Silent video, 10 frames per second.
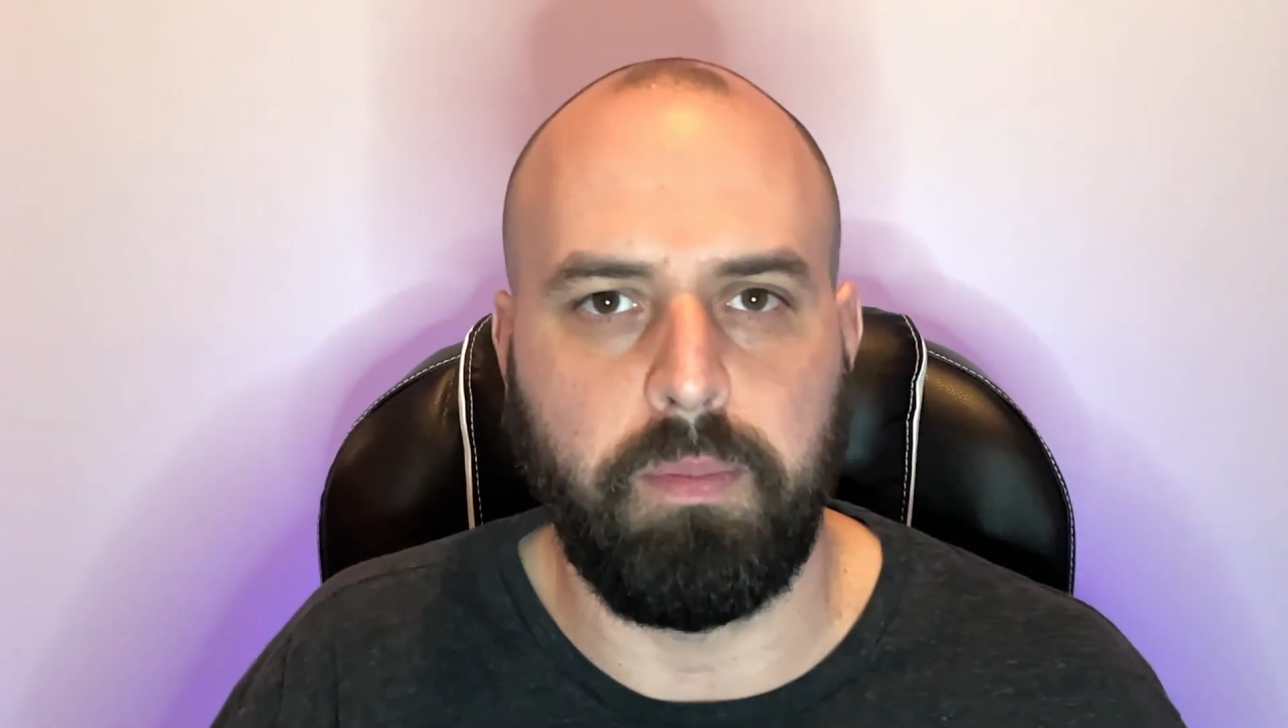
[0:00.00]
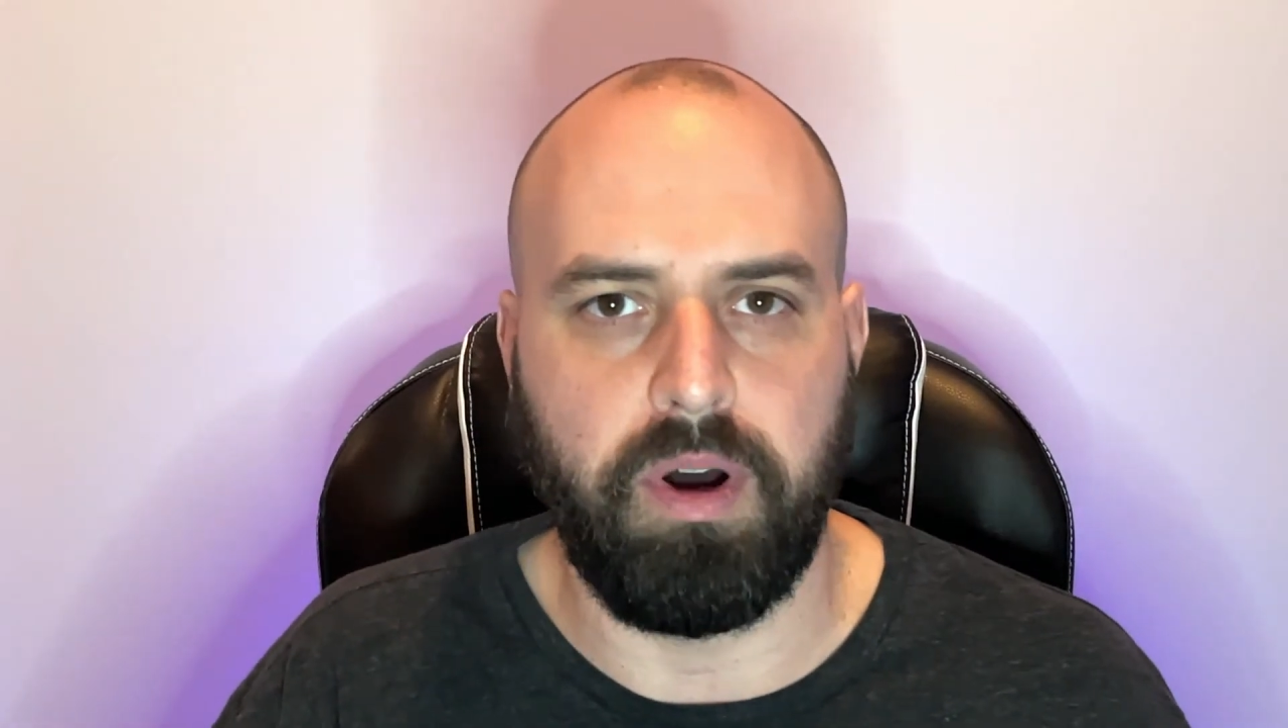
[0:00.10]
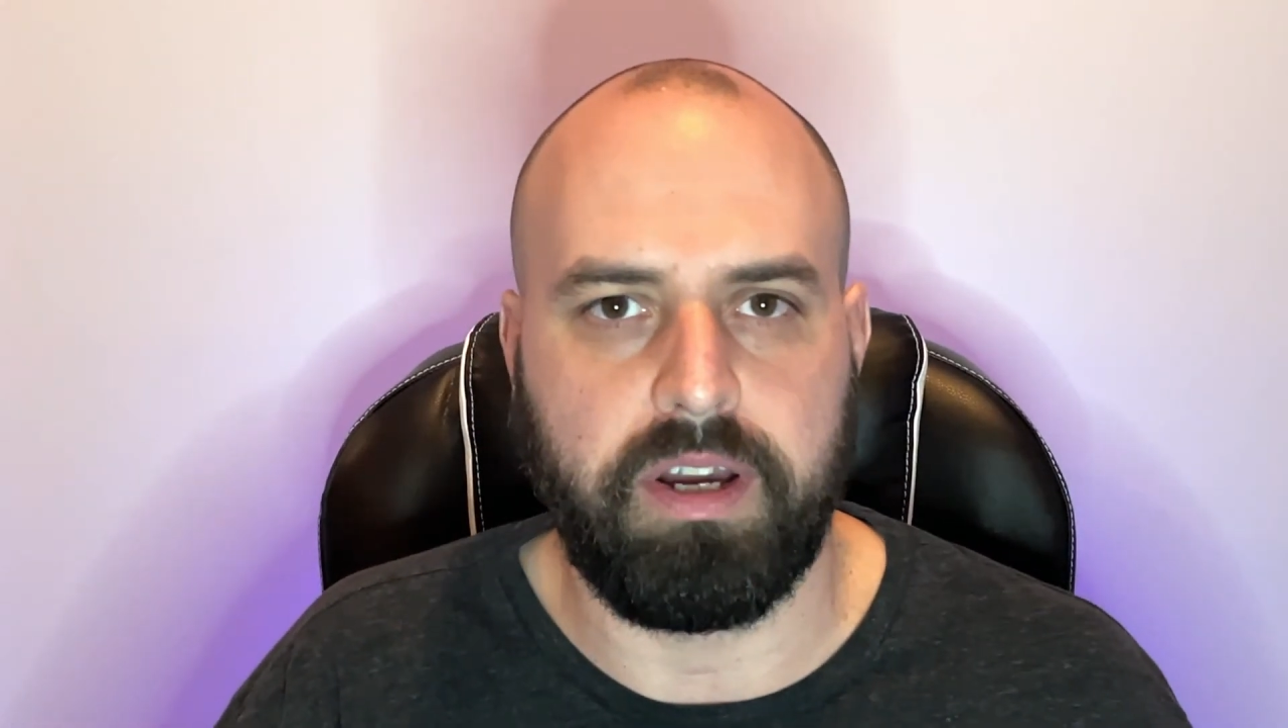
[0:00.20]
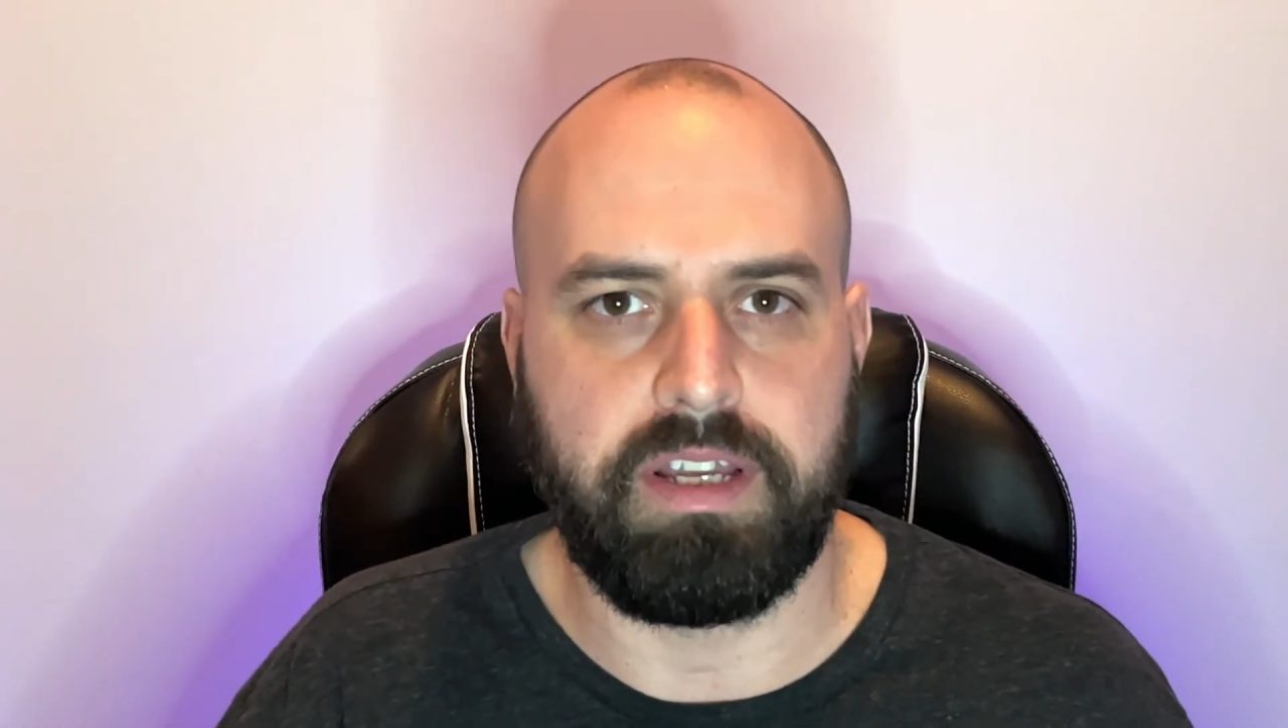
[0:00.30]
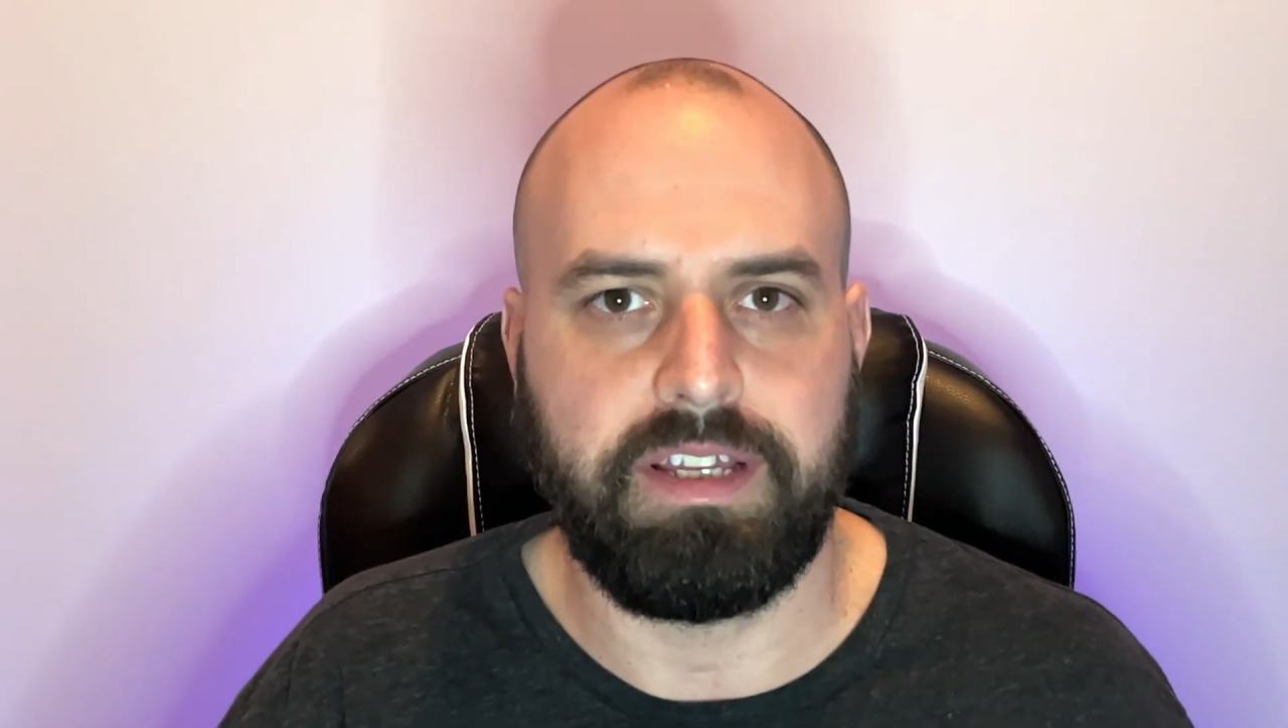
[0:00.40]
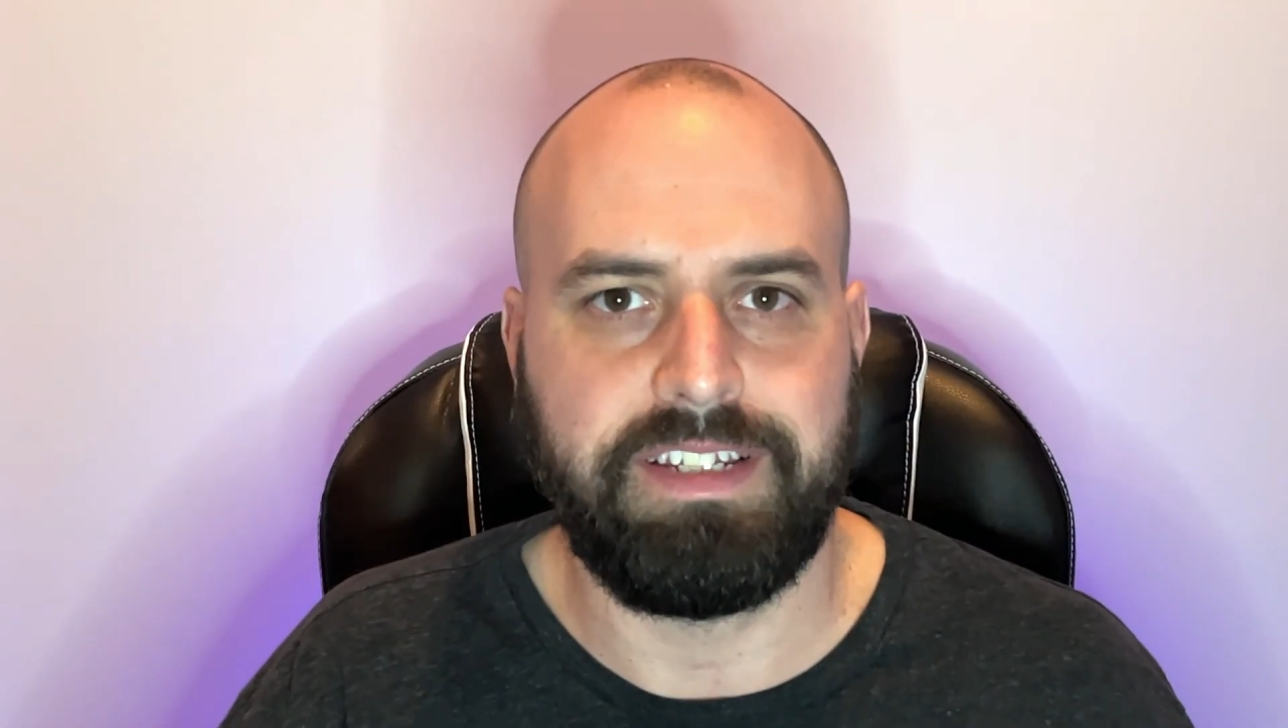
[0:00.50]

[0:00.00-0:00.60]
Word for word: book.